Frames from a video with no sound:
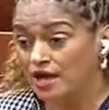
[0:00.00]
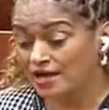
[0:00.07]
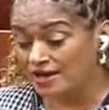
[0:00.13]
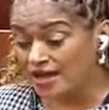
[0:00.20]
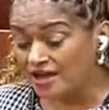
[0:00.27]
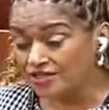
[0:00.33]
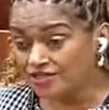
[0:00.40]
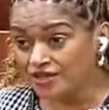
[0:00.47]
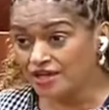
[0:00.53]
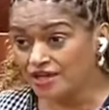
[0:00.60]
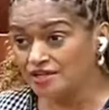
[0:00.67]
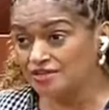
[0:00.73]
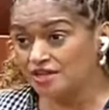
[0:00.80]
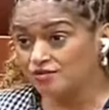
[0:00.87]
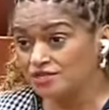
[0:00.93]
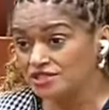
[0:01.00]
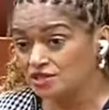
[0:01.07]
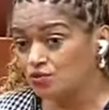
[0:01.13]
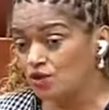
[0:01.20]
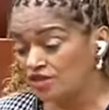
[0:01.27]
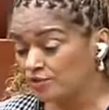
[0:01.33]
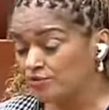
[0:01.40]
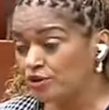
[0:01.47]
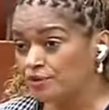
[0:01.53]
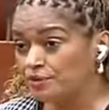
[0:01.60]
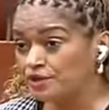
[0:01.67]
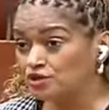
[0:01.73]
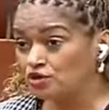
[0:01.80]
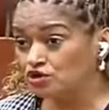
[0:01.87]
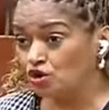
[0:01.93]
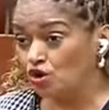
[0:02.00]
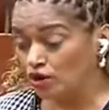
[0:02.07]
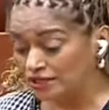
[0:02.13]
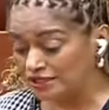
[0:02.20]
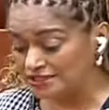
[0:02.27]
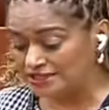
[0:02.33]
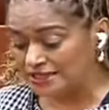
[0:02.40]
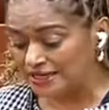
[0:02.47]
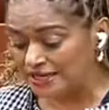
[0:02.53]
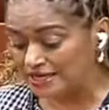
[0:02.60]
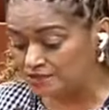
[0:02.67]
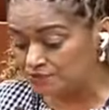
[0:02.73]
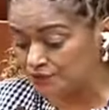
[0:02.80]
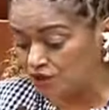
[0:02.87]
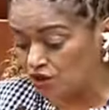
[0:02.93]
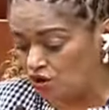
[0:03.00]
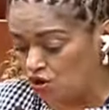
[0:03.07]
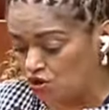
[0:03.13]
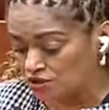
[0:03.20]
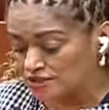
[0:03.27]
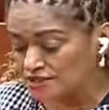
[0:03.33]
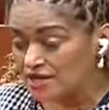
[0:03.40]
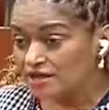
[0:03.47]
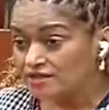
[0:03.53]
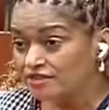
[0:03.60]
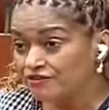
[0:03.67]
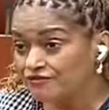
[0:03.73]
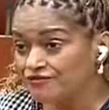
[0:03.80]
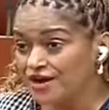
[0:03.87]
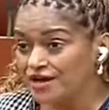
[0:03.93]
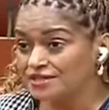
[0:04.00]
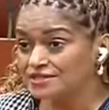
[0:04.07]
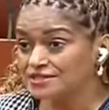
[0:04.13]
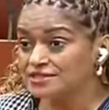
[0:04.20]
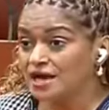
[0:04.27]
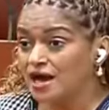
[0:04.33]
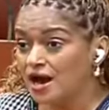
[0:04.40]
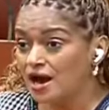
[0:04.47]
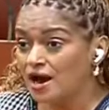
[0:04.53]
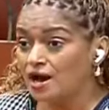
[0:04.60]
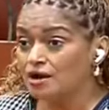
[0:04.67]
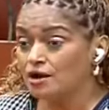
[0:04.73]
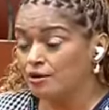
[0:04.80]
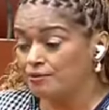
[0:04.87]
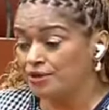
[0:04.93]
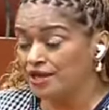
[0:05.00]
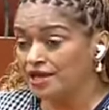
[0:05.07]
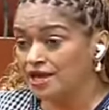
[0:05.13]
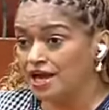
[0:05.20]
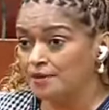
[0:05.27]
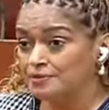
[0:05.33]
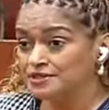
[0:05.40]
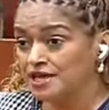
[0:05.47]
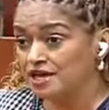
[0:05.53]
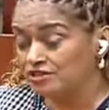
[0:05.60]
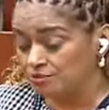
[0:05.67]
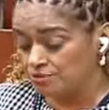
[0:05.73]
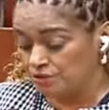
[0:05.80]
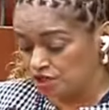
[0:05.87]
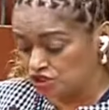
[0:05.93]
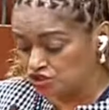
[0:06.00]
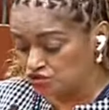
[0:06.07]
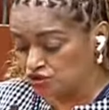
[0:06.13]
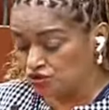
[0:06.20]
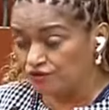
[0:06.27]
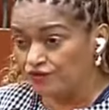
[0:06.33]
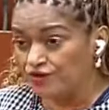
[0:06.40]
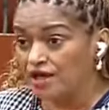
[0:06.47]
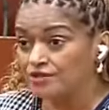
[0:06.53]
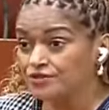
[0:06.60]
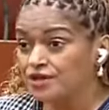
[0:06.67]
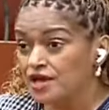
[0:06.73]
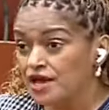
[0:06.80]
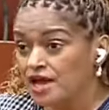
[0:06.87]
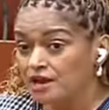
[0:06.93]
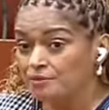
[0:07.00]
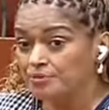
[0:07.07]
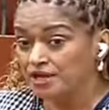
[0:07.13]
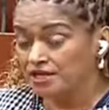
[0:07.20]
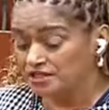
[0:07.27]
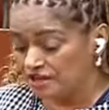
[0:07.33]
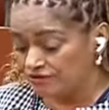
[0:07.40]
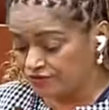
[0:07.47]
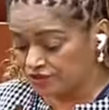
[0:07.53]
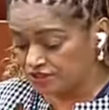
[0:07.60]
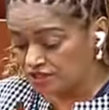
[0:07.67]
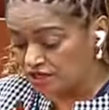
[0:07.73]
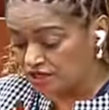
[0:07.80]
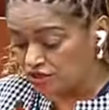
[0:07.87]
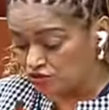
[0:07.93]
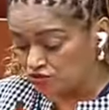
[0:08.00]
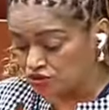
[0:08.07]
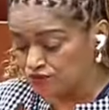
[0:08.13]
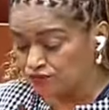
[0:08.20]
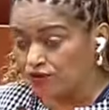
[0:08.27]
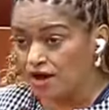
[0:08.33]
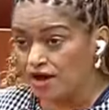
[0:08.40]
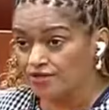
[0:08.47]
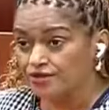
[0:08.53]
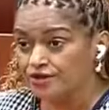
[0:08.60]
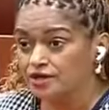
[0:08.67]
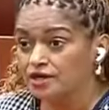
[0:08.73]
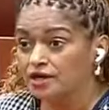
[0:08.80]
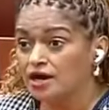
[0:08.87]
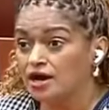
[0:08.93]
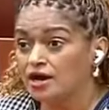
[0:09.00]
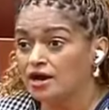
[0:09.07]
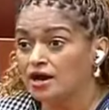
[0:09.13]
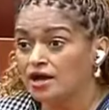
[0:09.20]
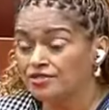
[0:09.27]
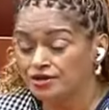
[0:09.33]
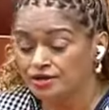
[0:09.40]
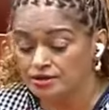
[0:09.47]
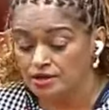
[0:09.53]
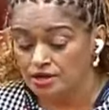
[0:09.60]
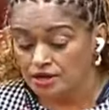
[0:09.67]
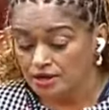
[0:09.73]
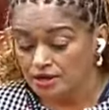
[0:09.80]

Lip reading: And I think the reason why they're probably not auditing is because the funds are being kept at the Ministry of Health and being diverted and used for other